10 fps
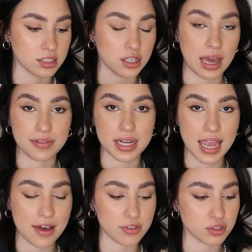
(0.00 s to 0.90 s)
So now that I
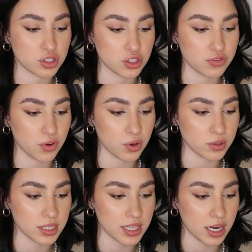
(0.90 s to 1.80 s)
have those 2
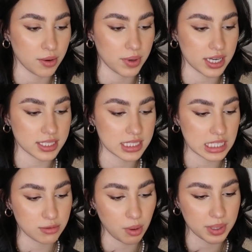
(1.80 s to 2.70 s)
photos in there, we're gonna
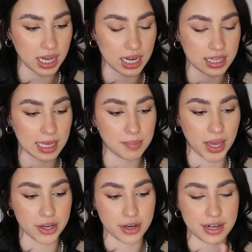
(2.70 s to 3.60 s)
see what we kind of like
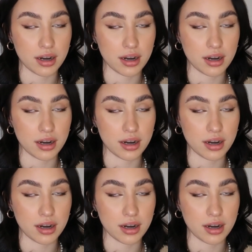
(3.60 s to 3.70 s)
better.